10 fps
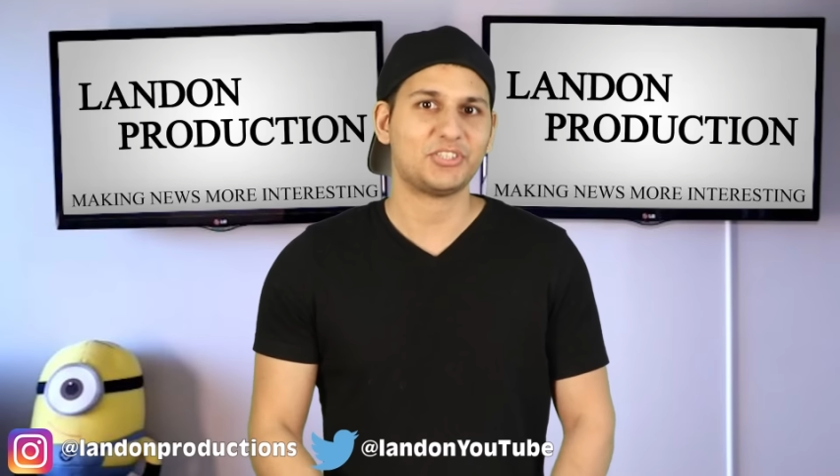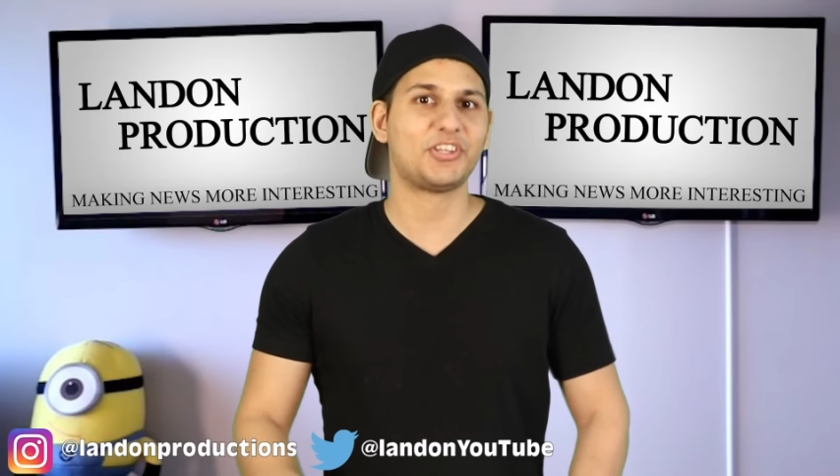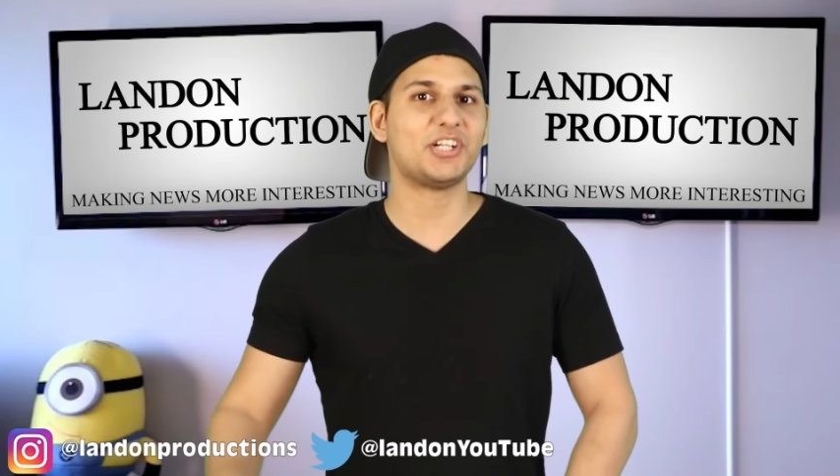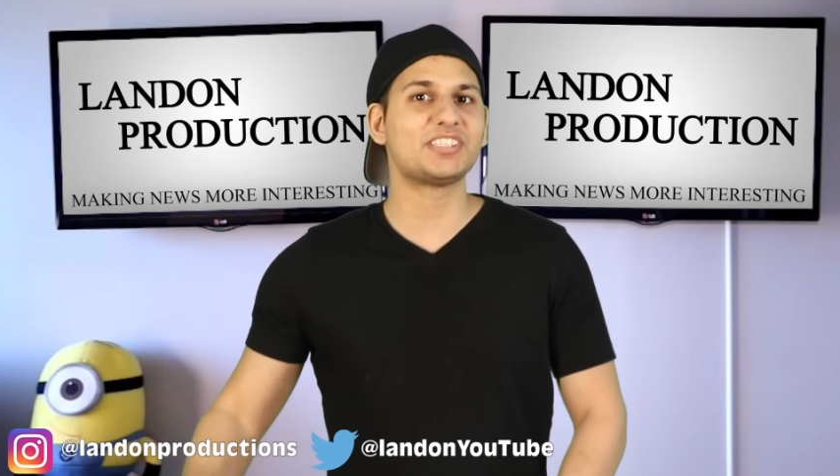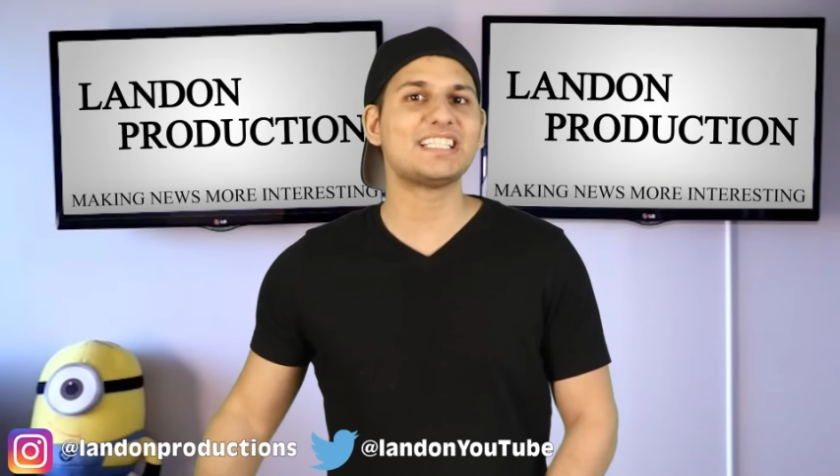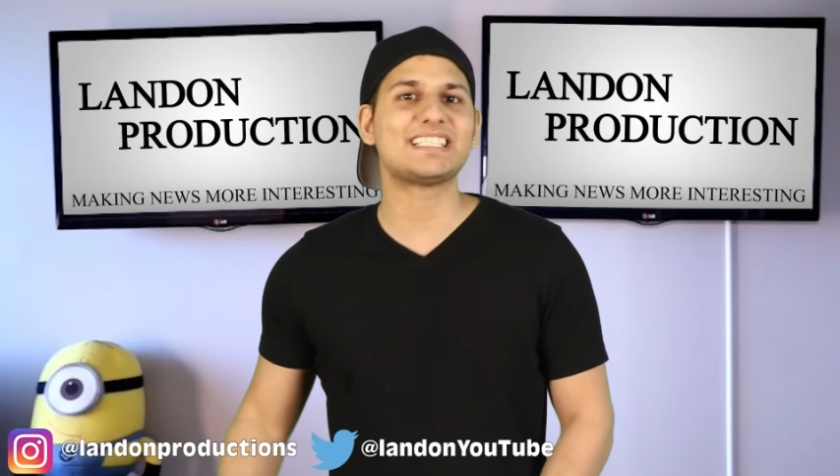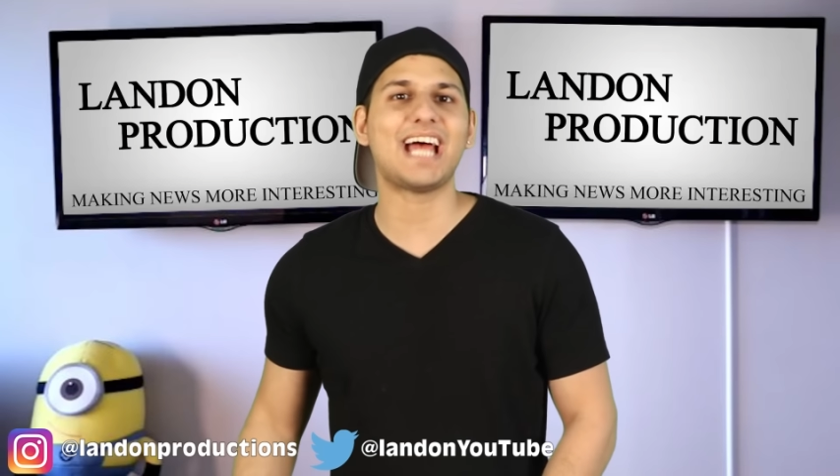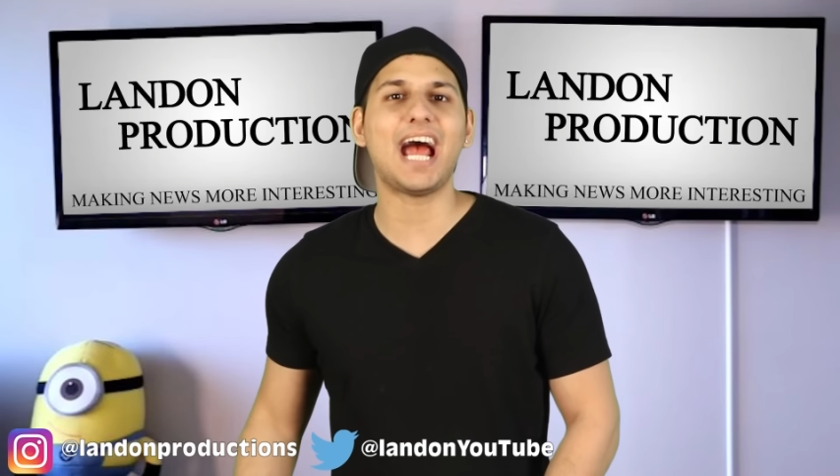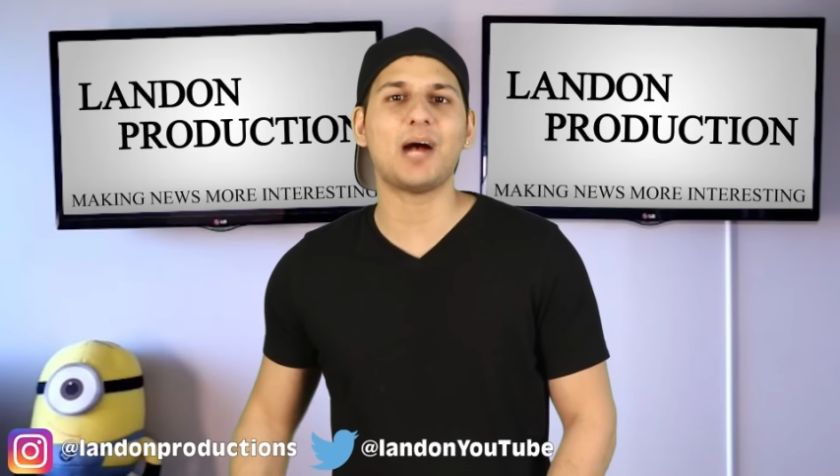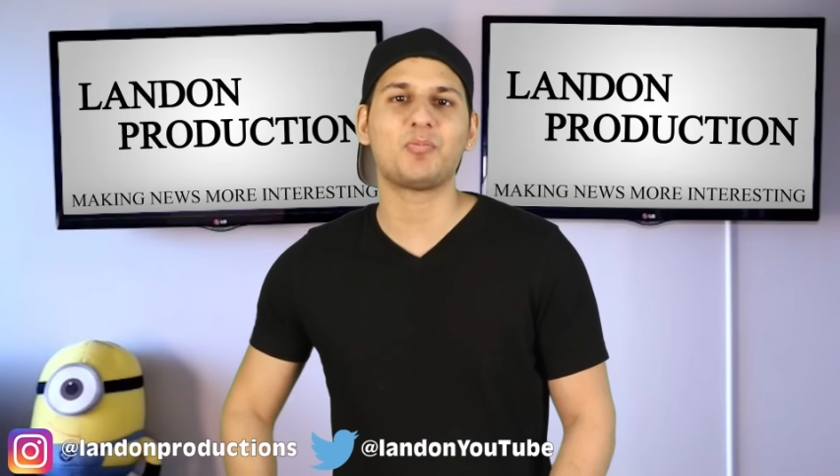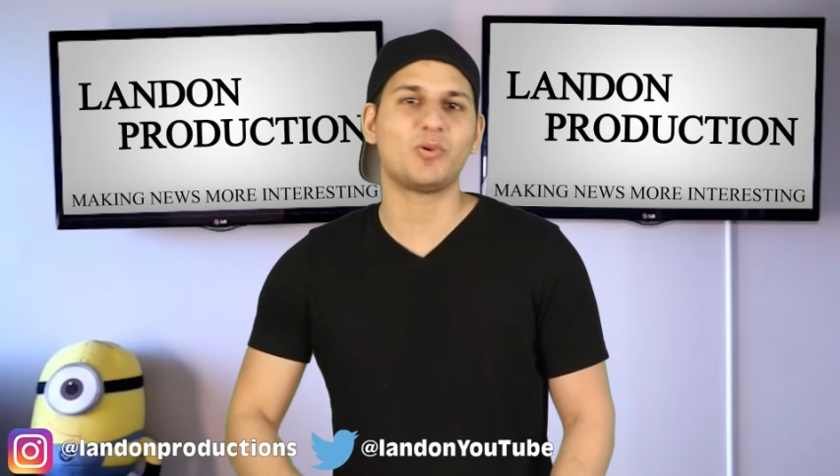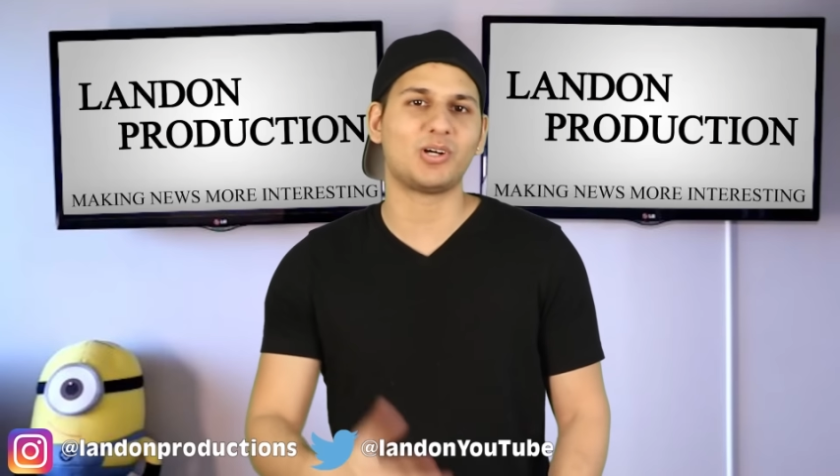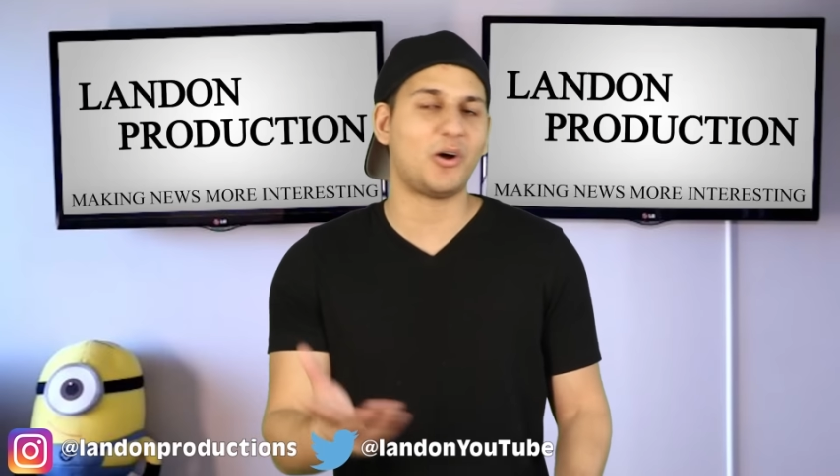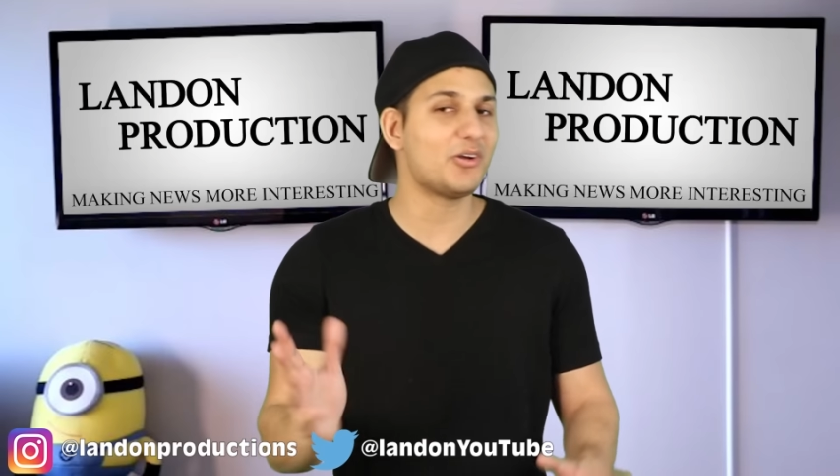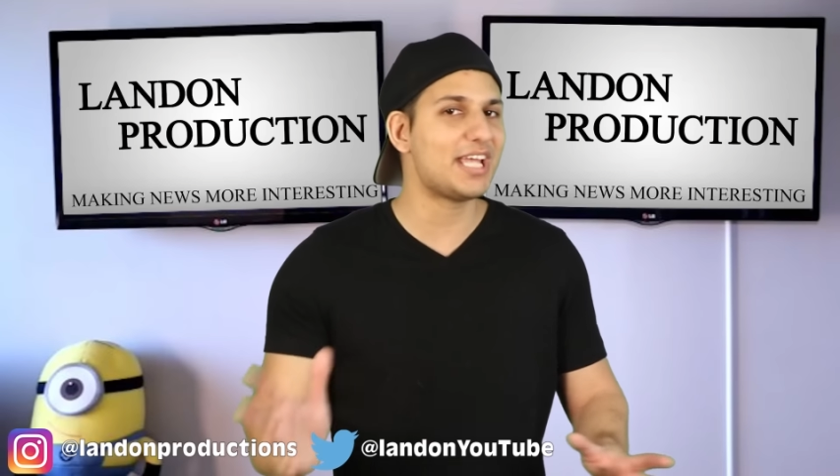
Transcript: So there's this app where all